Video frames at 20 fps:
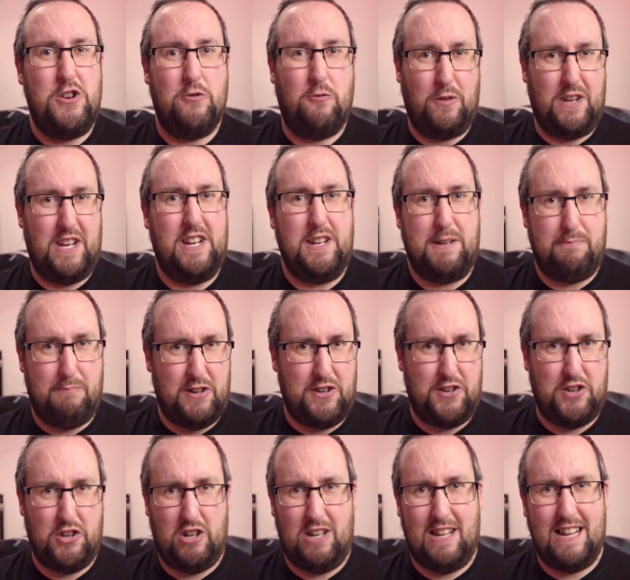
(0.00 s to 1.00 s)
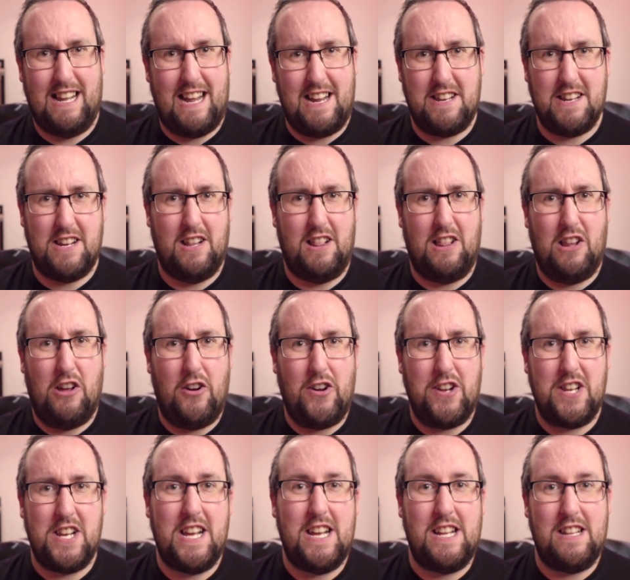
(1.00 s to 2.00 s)
don't get as much light
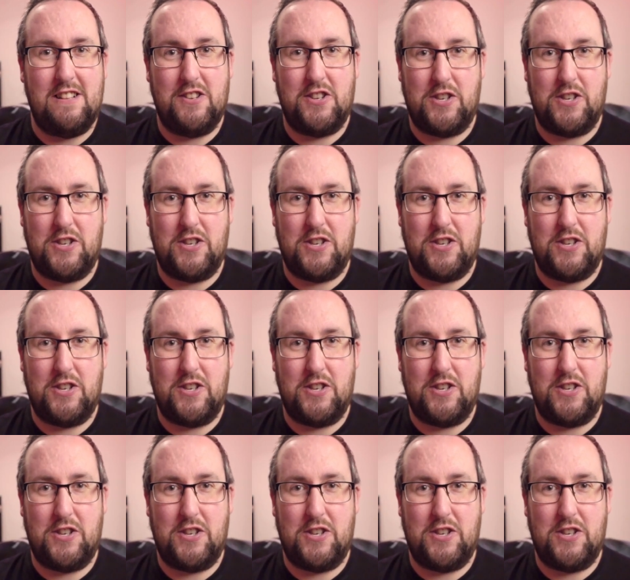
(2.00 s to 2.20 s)
allowed in.